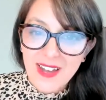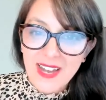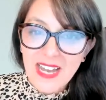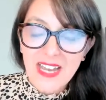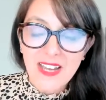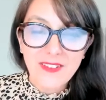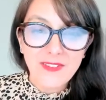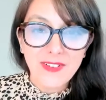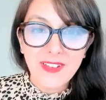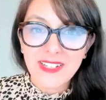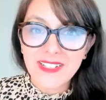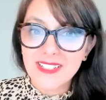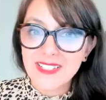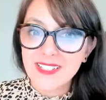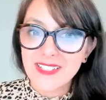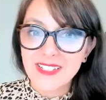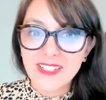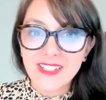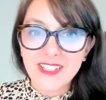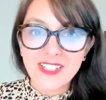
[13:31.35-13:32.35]
I've had
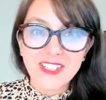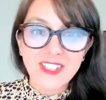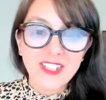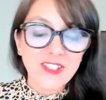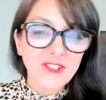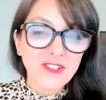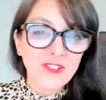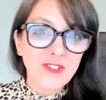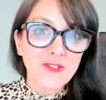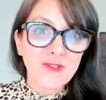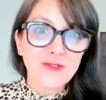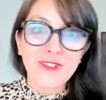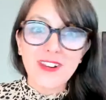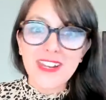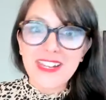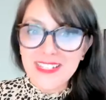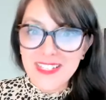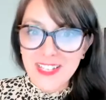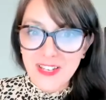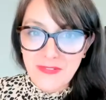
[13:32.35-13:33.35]
such
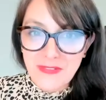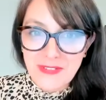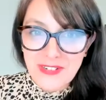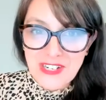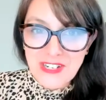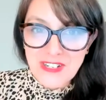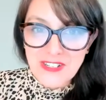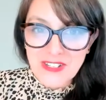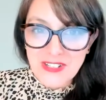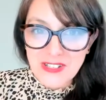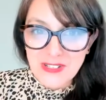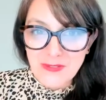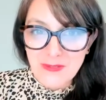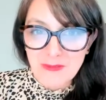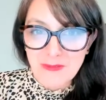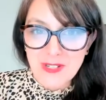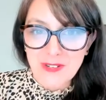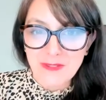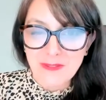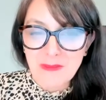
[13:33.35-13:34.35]
great definitions from
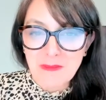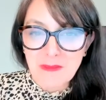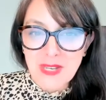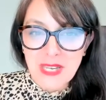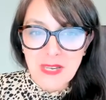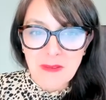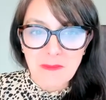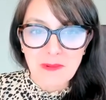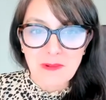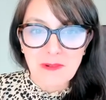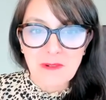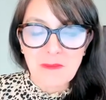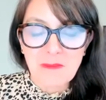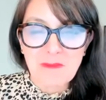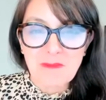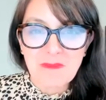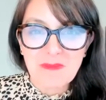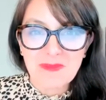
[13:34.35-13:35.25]
different people.